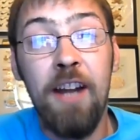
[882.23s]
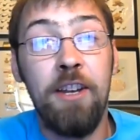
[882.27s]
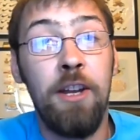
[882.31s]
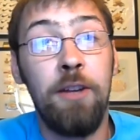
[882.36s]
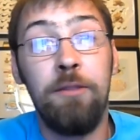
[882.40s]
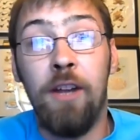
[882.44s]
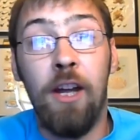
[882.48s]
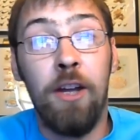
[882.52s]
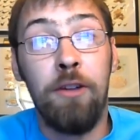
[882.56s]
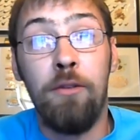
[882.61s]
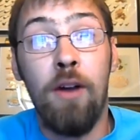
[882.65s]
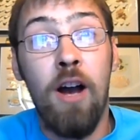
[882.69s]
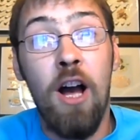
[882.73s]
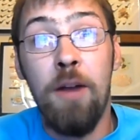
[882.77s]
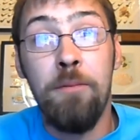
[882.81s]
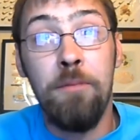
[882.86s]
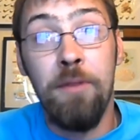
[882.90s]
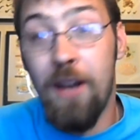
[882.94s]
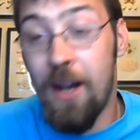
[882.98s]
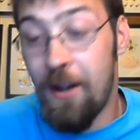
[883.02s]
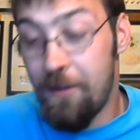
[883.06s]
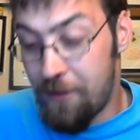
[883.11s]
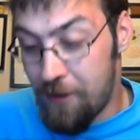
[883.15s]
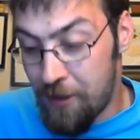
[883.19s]
I don't know,
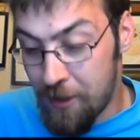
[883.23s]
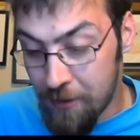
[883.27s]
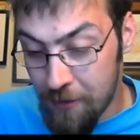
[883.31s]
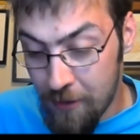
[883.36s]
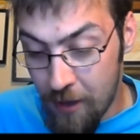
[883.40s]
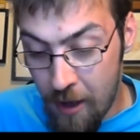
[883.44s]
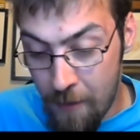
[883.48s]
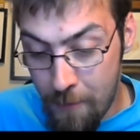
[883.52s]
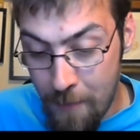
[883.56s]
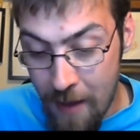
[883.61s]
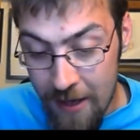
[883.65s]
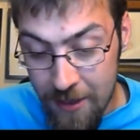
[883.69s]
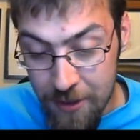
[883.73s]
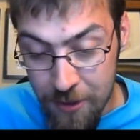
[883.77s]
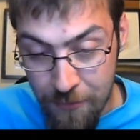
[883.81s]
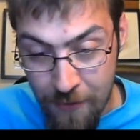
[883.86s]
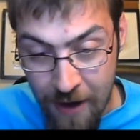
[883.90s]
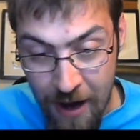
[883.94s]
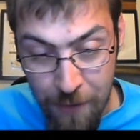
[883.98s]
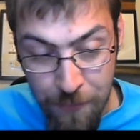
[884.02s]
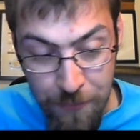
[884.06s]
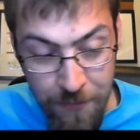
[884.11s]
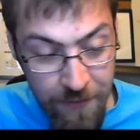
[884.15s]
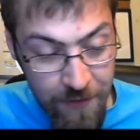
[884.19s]
I'm going to have a
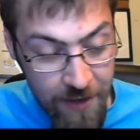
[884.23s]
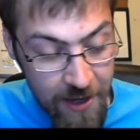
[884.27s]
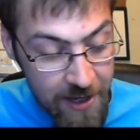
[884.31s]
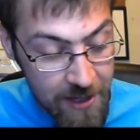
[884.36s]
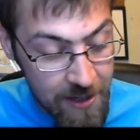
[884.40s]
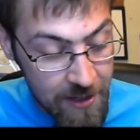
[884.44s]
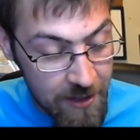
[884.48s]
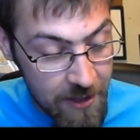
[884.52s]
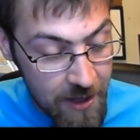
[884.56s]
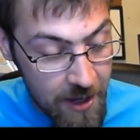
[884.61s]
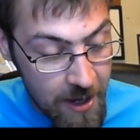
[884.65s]
mess around with this,